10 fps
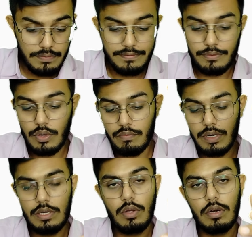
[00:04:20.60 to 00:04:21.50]
for
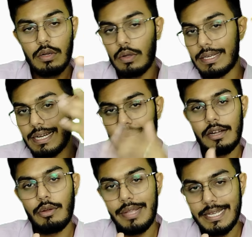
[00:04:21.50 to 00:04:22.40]
one lot on
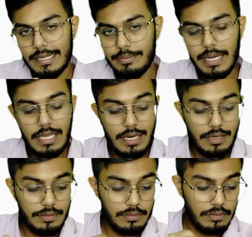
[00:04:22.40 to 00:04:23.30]
current week expiry
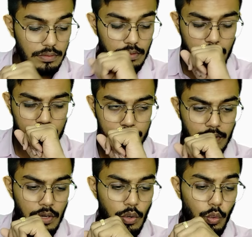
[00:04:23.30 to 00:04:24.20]

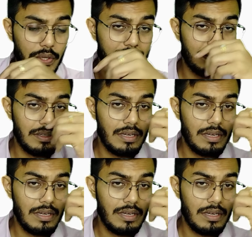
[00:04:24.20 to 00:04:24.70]
with